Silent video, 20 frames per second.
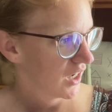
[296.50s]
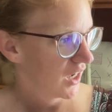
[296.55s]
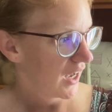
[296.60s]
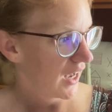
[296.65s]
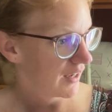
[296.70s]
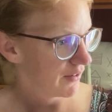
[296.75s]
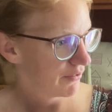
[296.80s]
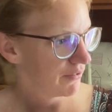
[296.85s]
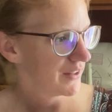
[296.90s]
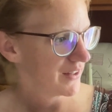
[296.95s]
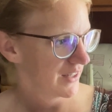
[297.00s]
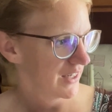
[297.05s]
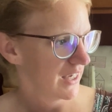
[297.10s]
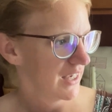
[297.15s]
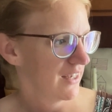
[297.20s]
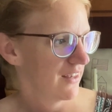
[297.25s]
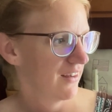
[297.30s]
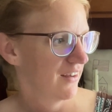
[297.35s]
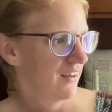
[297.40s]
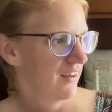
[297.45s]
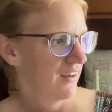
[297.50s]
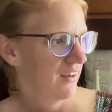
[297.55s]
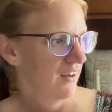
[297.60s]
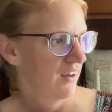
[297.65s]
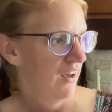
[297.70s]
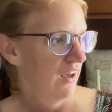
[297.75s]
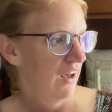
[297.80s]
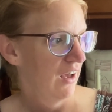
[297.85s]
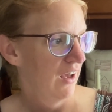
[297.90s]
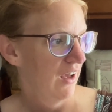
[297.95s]
I feel it.
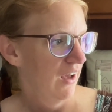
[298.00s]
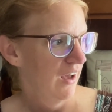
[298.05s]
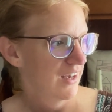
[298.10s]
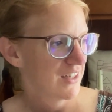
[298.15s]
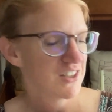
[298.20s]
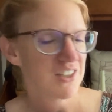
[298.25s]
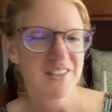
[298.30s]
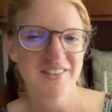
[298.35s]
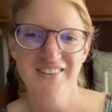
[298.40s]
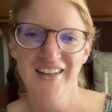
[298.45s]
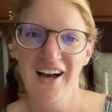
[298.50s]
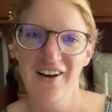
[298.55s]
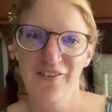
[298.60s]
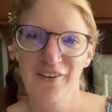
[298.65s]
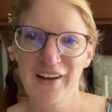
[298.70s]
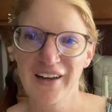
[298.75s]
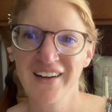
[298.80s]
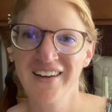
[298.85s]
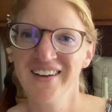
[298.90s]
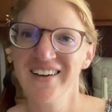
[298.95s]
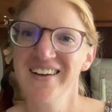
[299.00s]
She's laughing.